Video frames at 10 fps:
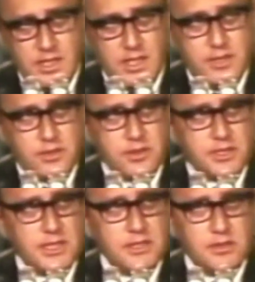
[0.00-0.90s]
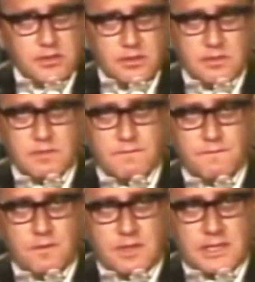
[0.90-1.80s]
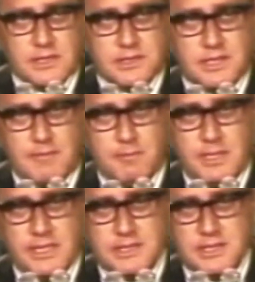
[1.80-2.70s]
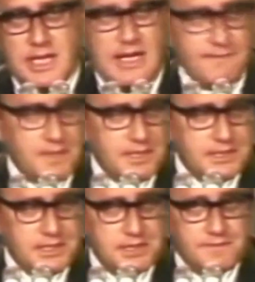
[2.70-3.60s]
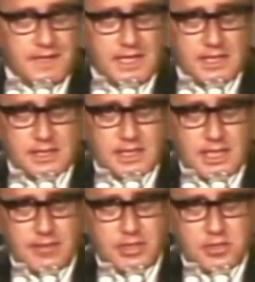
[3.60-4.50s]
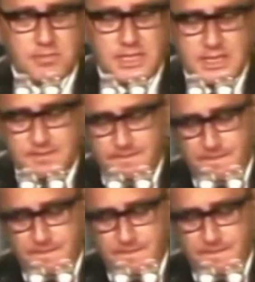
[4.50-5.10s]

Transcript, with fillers: and to continue for some weeks after the ceasefire came into being.